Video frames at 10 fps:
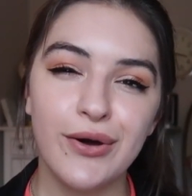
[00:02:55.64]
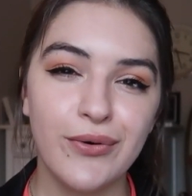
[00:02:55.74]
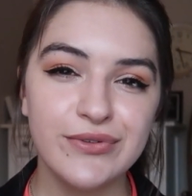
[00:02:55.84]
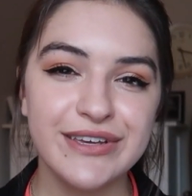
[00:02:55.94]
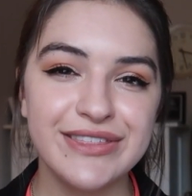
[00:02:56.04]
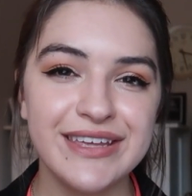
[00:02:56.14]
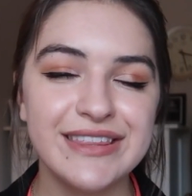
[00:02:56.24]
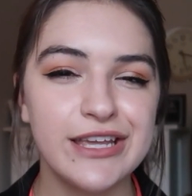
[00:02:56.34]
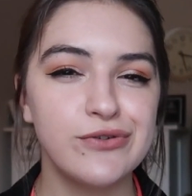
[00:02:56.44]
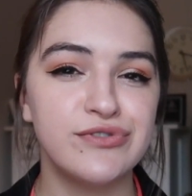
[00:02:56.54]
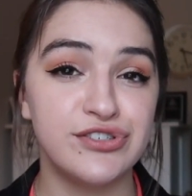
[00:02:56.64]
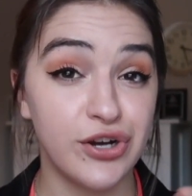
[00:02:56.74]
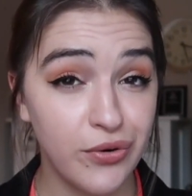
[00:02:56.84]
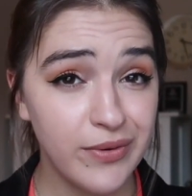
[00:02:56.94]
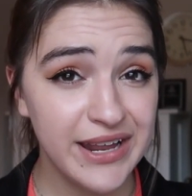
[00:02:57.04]
The only thing that you
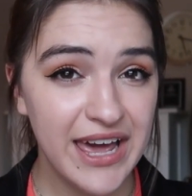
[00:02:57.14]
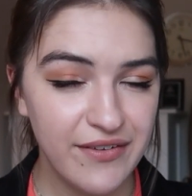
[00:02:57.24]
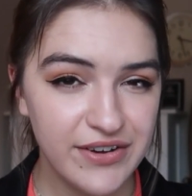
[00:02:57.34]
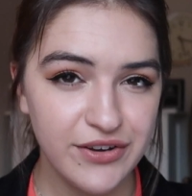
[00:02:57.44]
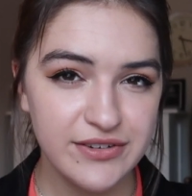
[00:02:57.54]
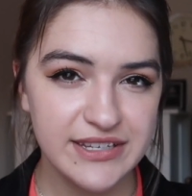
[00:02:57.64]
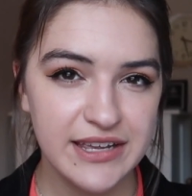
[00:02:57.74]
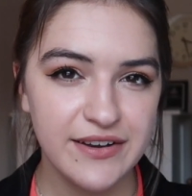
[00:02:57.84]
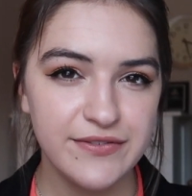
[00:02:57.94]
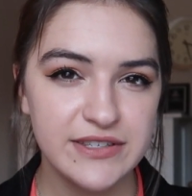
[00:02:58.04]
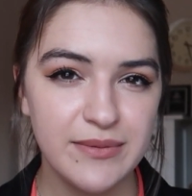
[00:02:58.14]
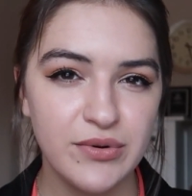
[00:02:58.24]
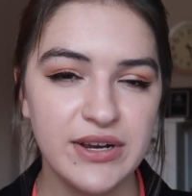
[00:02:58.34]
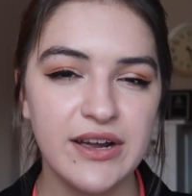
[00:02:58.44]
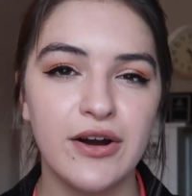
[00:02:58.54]
don't want to have in your executive
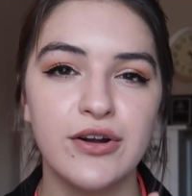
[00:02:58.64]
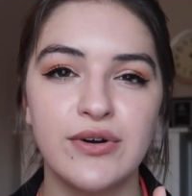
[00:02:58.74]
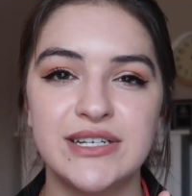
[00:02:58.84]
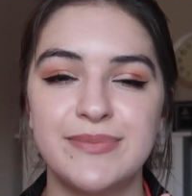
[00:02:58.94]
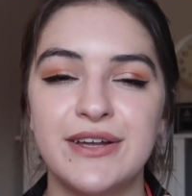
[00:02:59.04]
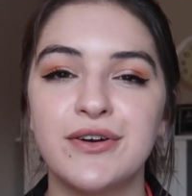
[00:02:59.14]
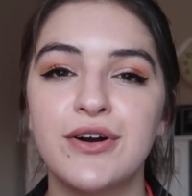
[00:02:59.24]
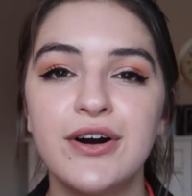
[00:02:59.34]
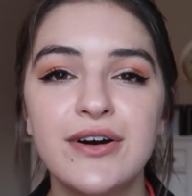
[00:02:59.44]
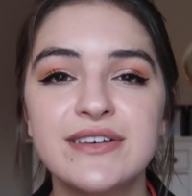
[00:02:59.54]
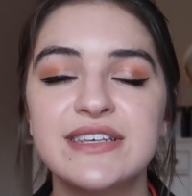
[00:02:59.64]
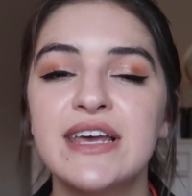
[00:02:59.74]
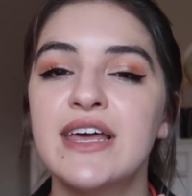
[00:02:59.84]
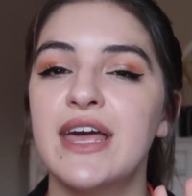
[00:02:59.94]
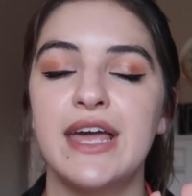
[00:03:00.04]
summary are going to be your hooks
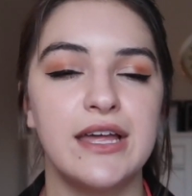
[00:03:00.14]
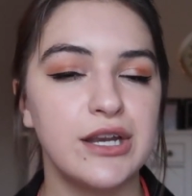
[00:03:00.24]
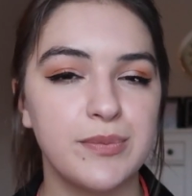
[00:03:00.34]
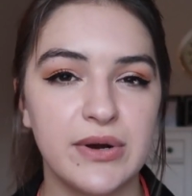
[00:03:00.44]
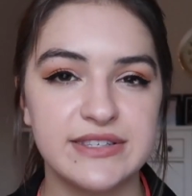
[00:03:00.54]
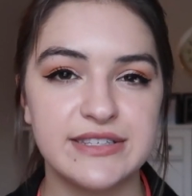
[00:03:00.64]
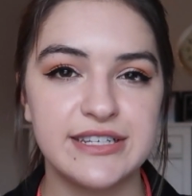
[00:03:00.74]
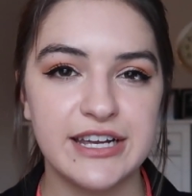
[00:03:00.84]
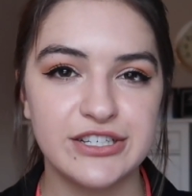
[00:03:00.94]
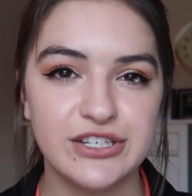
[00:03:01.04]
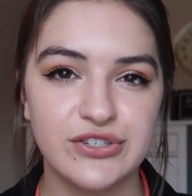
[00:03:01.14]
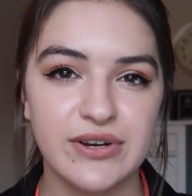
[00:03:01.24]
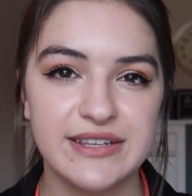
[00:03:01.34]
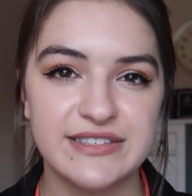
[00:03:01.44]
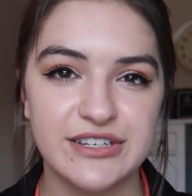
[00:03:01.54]
and your presentation
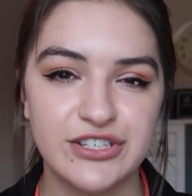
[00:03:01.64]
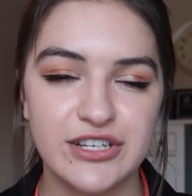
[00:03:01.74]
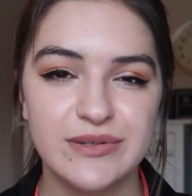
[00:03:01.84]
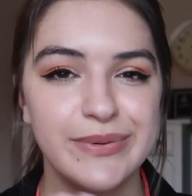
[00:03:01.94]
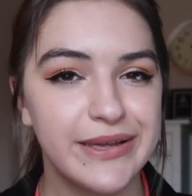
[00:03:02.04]
transitions,